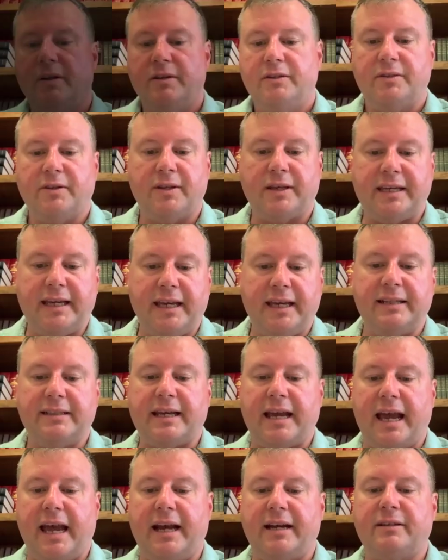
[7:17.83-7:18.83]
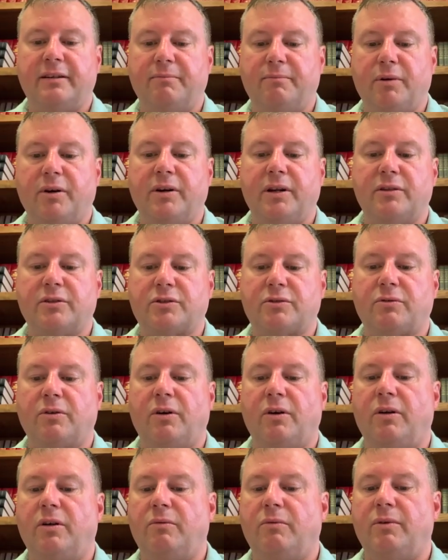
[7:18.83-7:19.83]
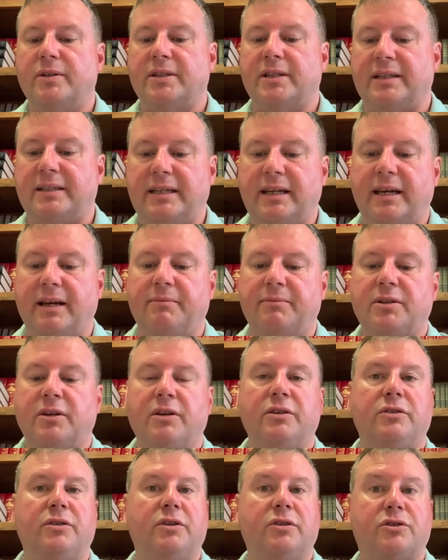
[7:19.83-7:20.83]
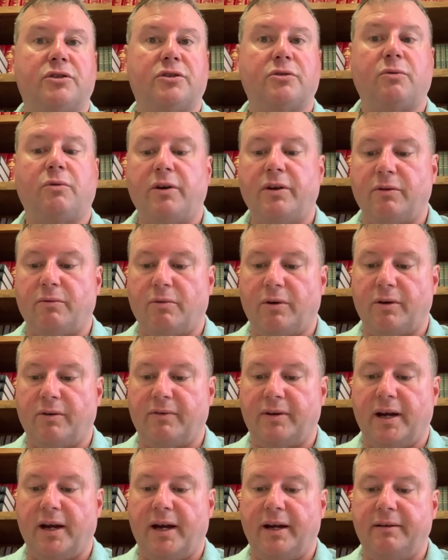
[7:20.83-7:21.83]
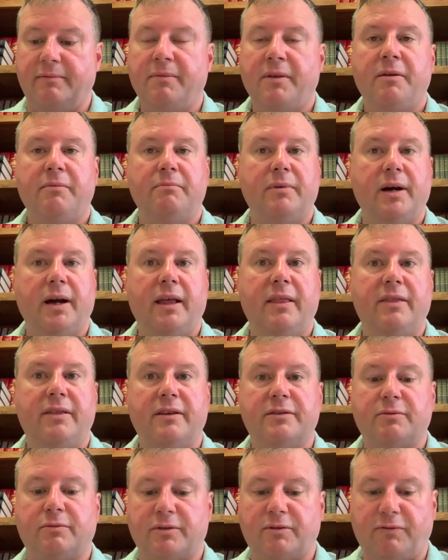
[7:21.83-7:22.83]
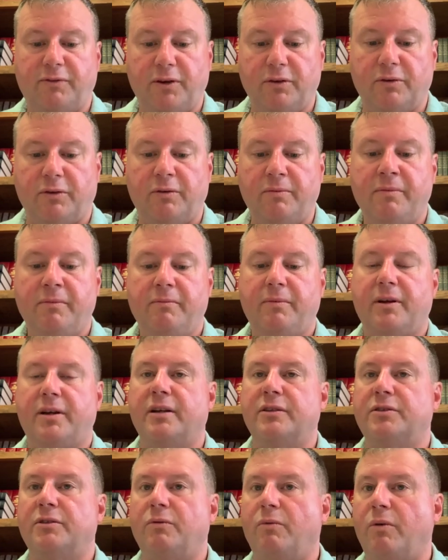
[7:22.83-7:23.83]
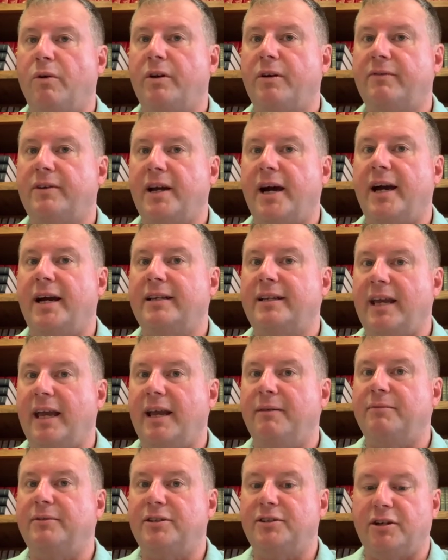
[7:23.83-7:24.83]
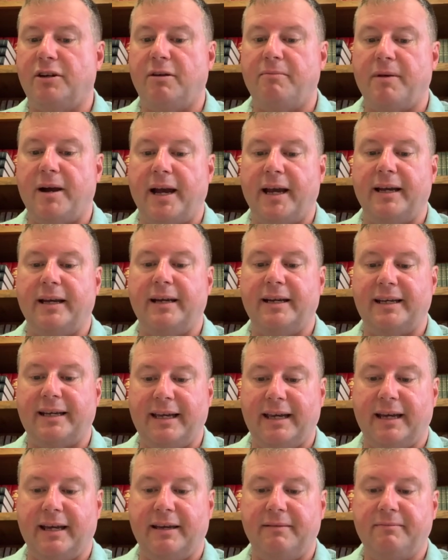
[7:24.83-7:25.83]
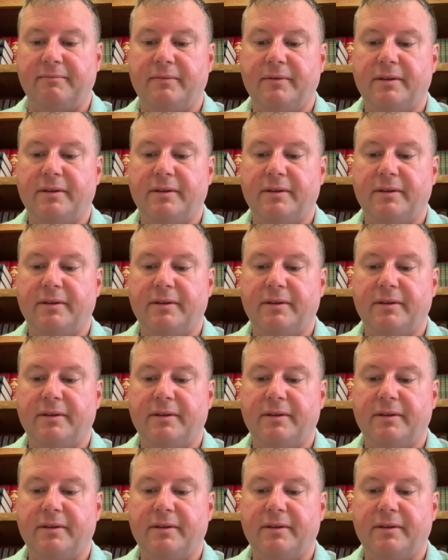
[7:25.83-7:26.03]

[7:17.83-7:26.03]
So the king's act of burning the scroll was an attempt to destroy the word of God, but this was futile because the word of God came to Jeremiah again.